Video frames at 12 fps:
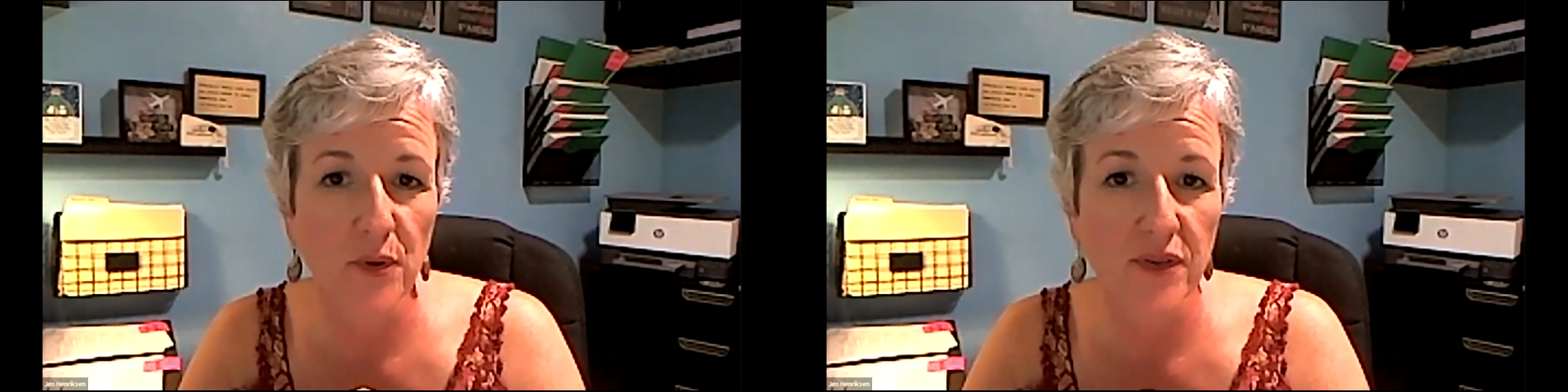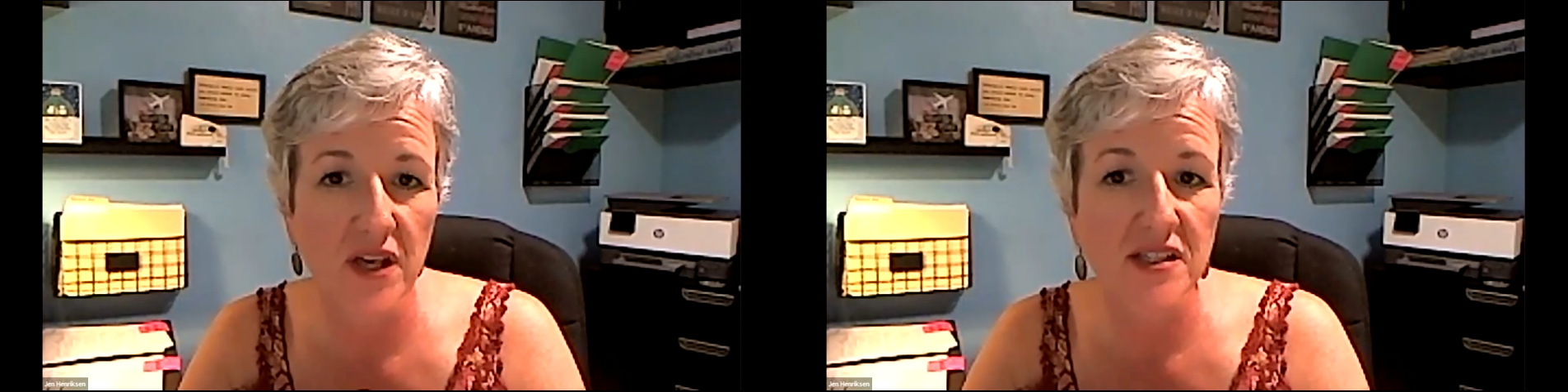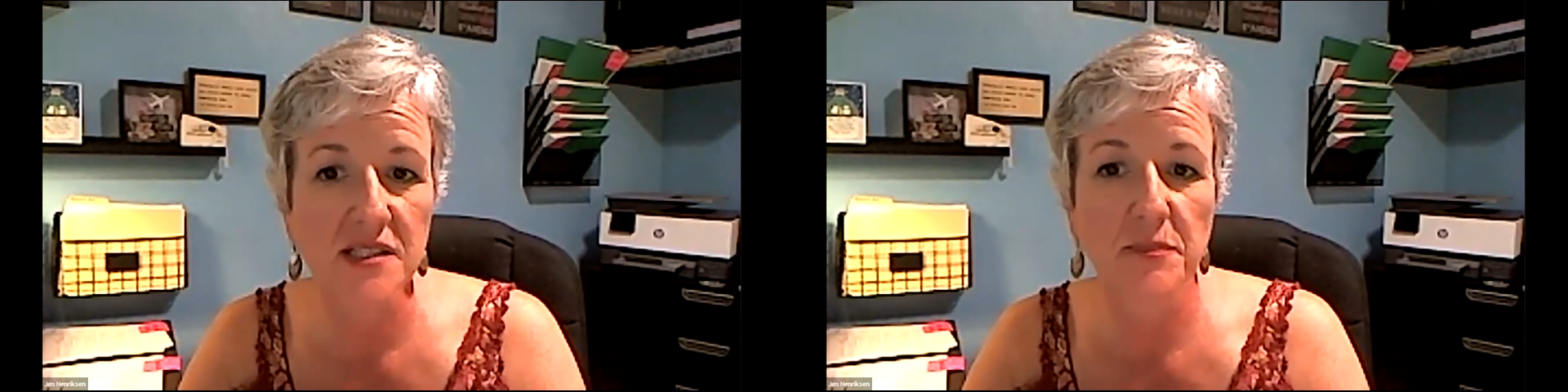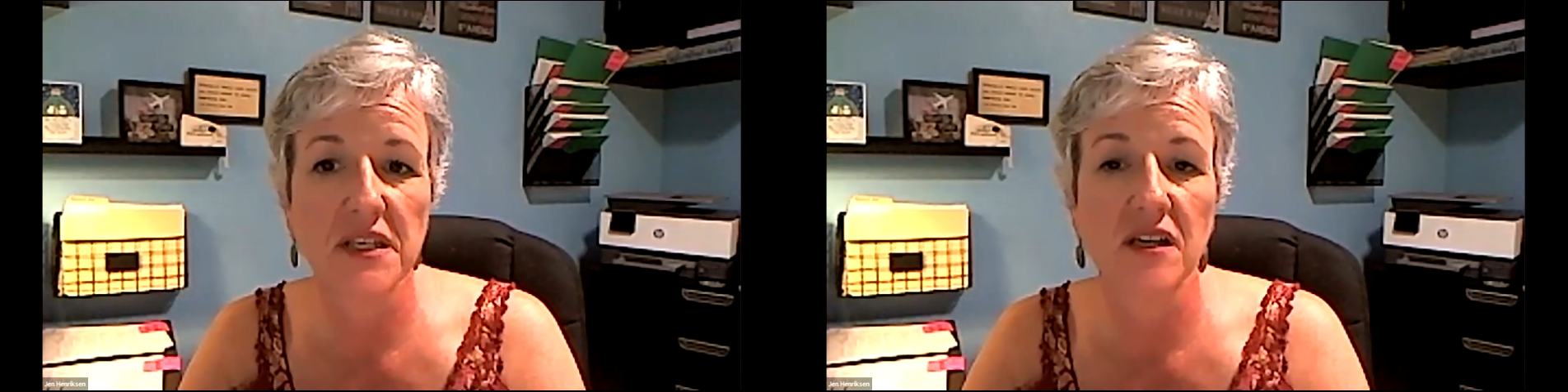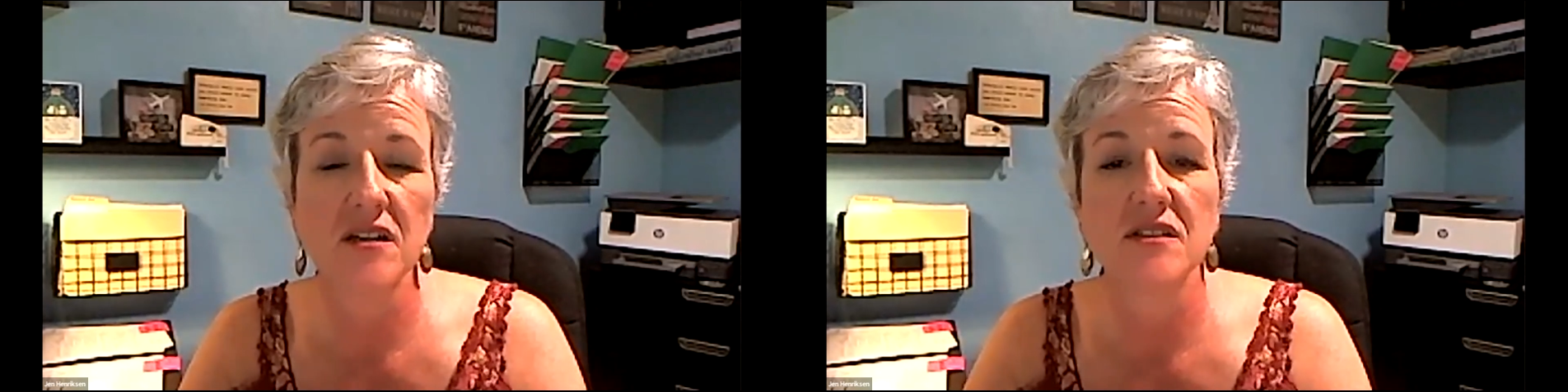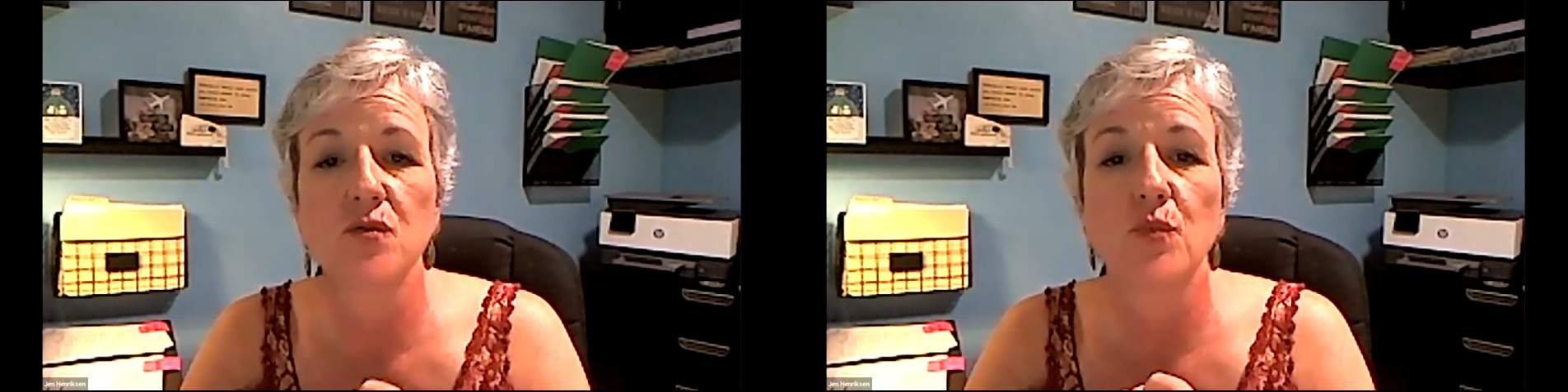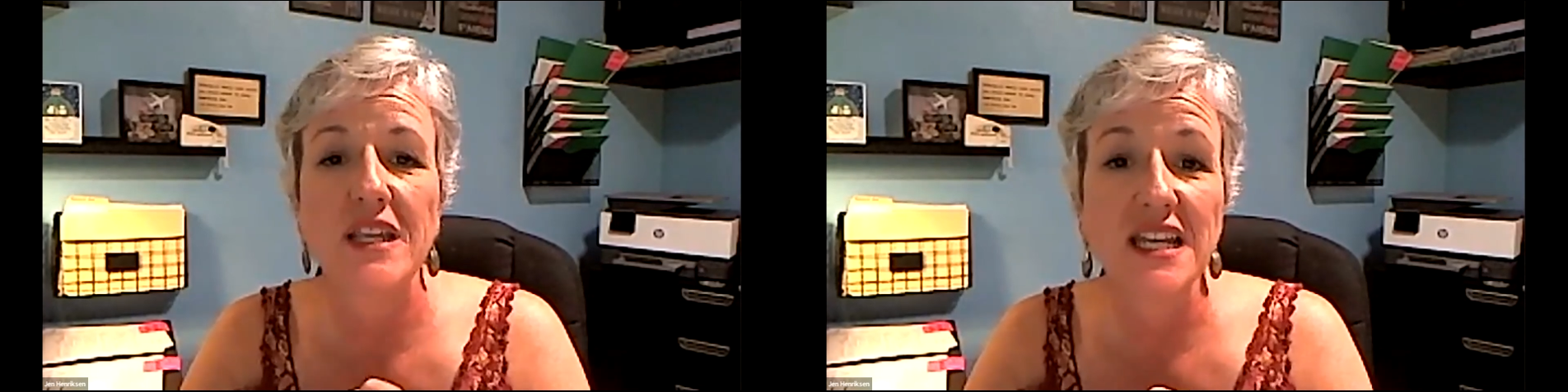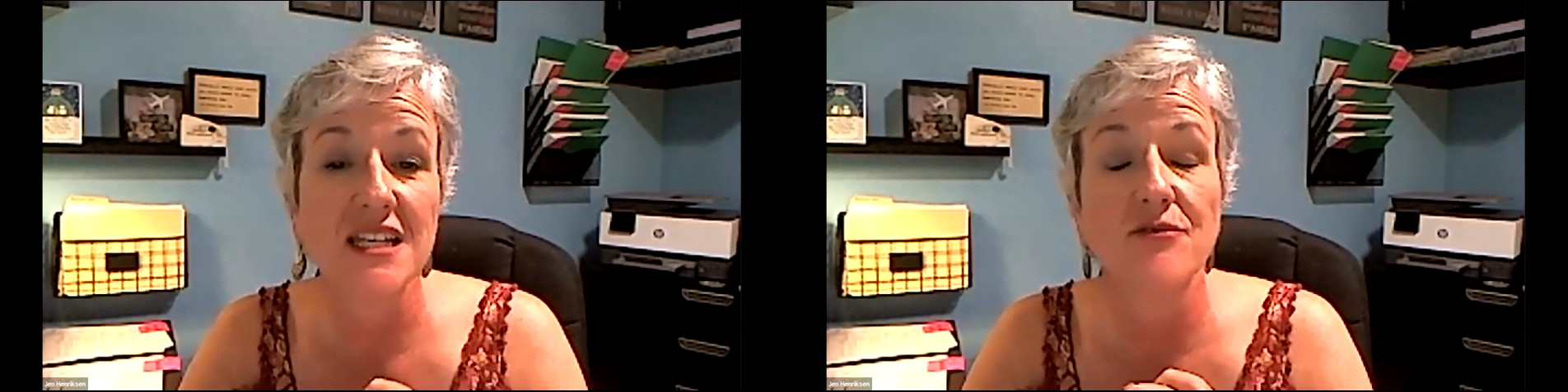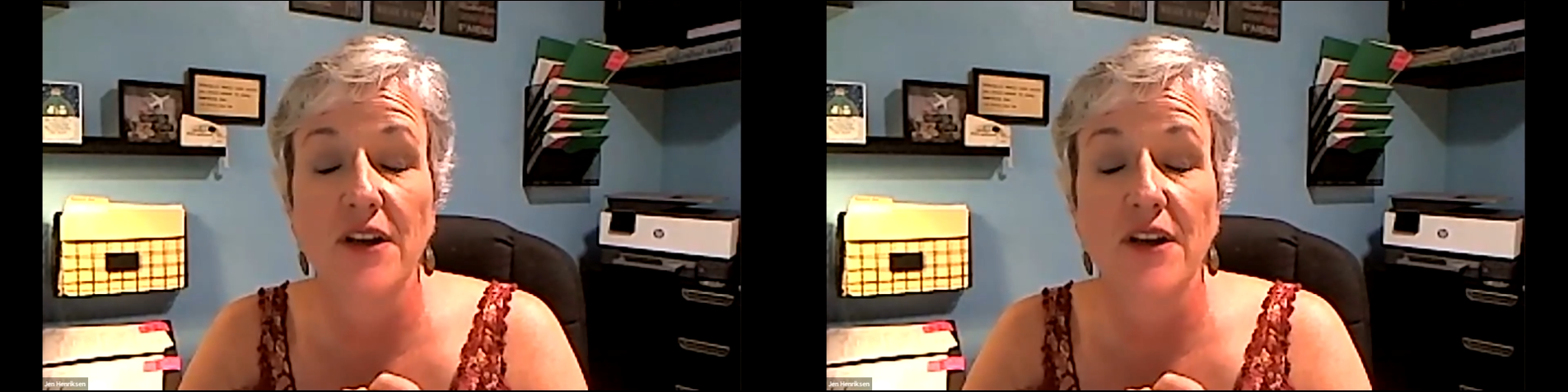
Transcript: with us because we need to